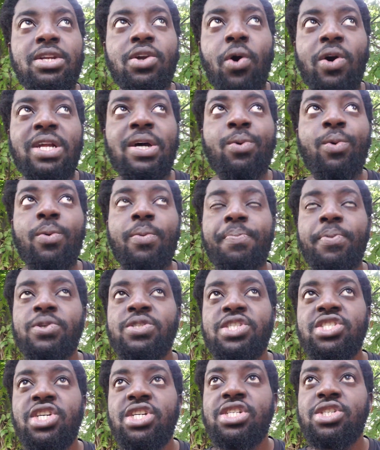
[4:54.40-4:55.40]
The other
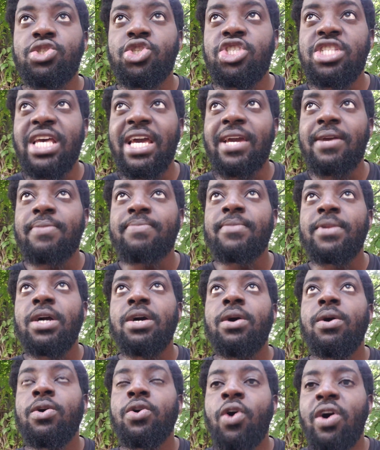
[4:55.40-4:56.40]
position is to say,
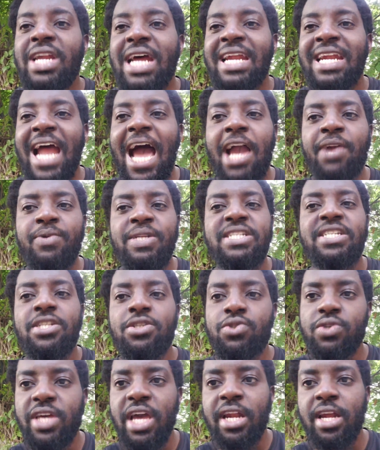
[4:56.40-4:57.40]
God and I, we
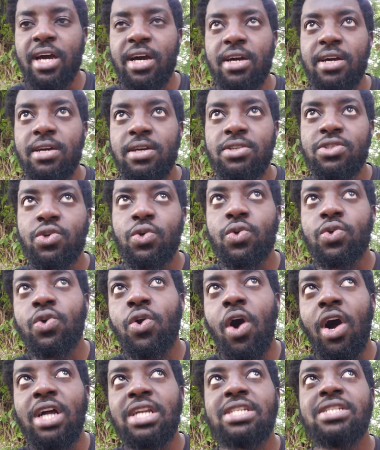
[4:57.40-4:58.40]
did it together. So
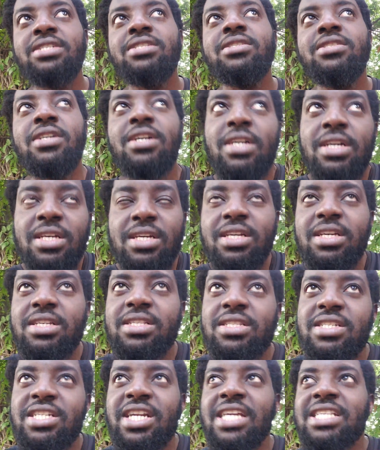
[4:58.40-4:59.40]
God
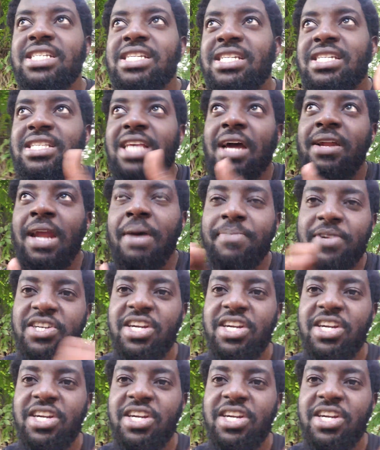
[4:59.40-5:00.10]
is creating it and